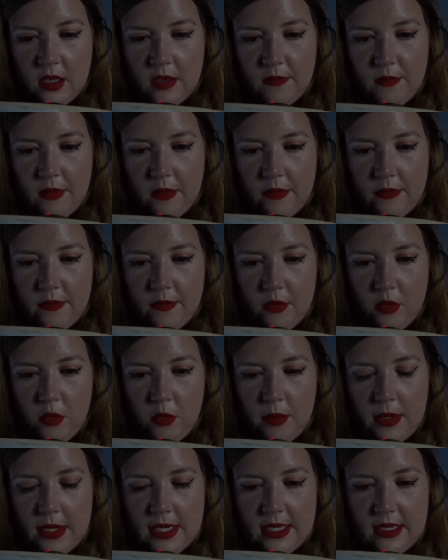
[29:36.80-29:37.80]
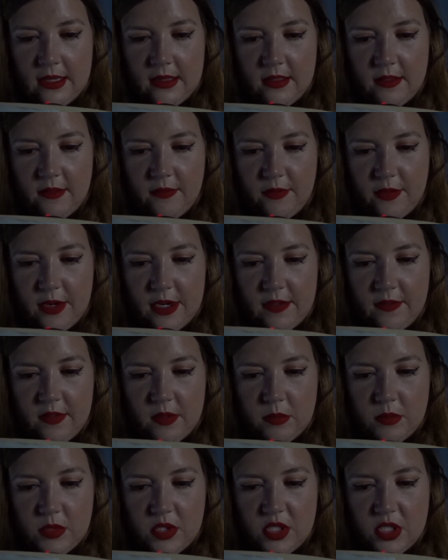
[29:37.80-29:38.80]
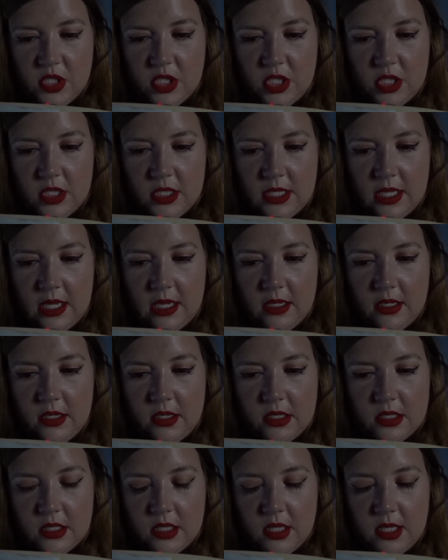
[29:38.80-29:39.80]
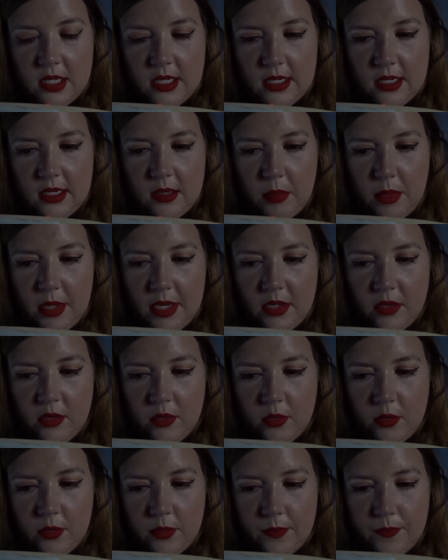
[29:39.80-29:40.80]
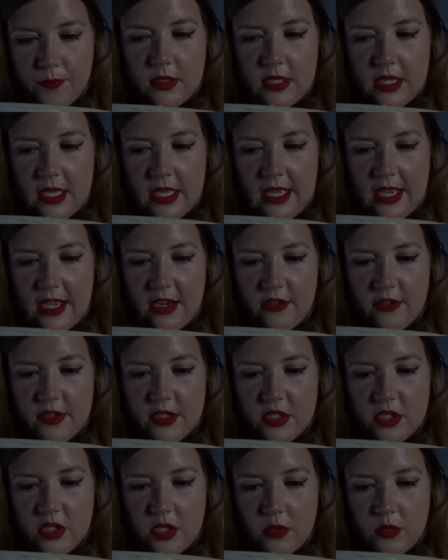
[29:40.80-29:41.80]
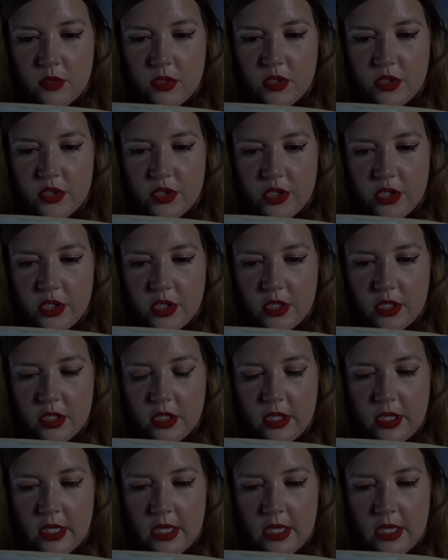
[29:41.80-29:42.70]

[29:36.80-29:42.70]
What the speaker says: For a full minute the three of them stood and looked at the little bundle. Hagrid's shoulders shook.